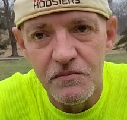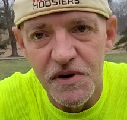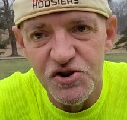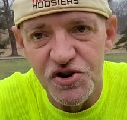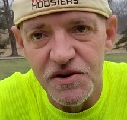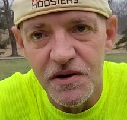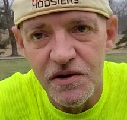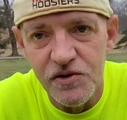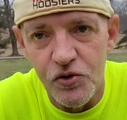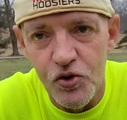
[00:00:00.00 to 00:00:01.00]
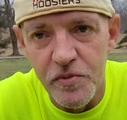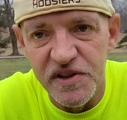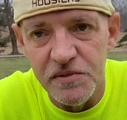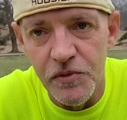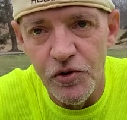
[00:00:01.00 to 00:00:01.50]
mission to
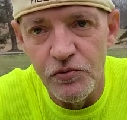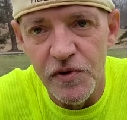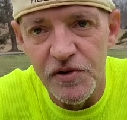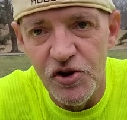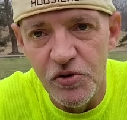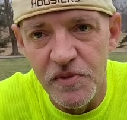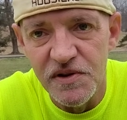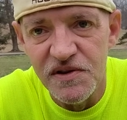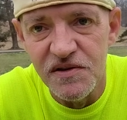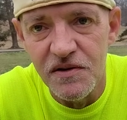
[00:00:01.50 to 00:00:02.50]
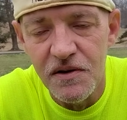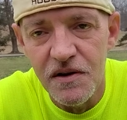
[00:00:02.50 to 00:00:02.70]
orbit the moon with humans